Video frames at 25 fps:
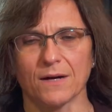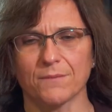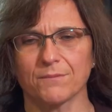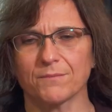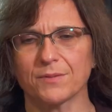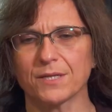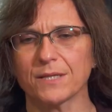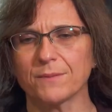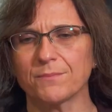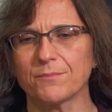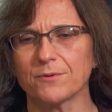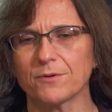
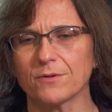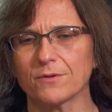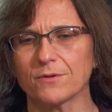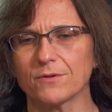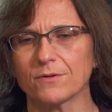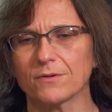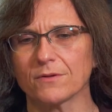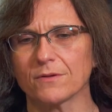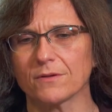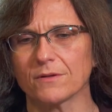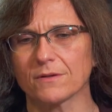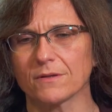
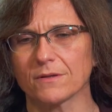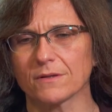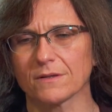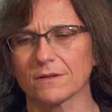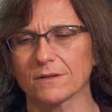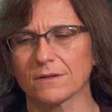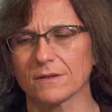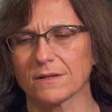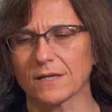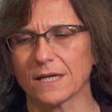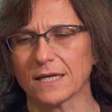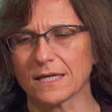People
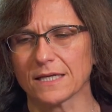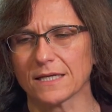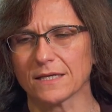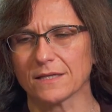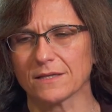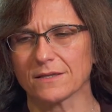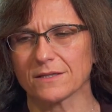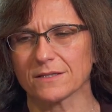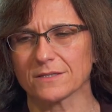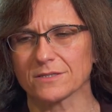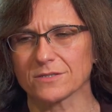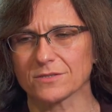
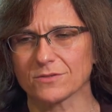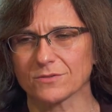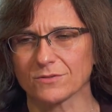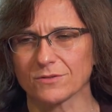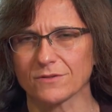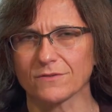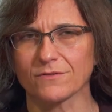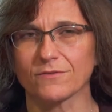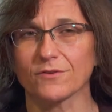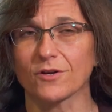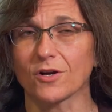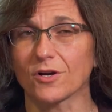like the sort
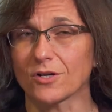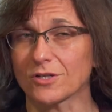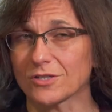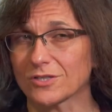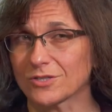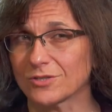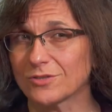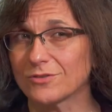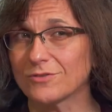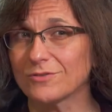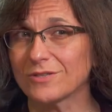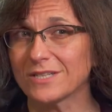of
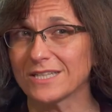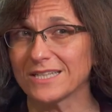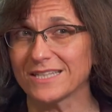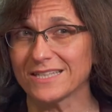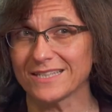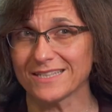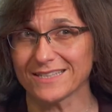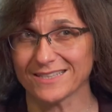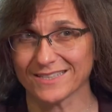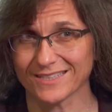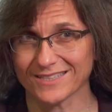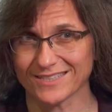
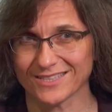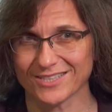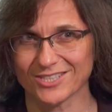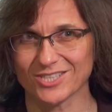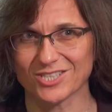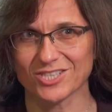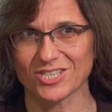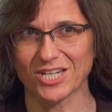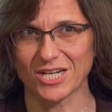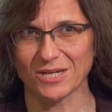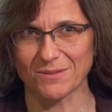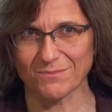cartoony
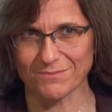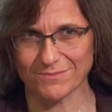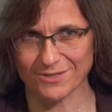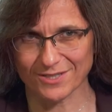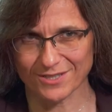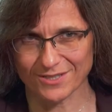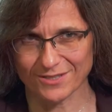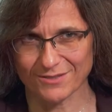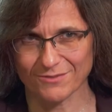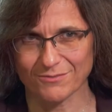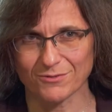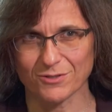shaped
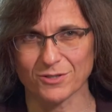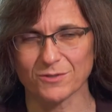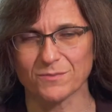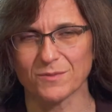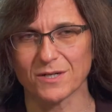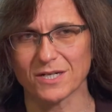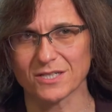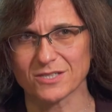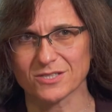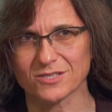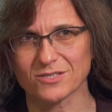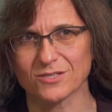
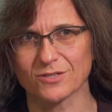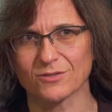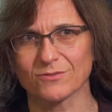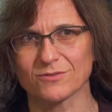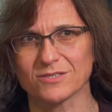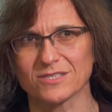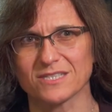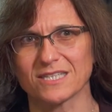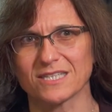robots. Those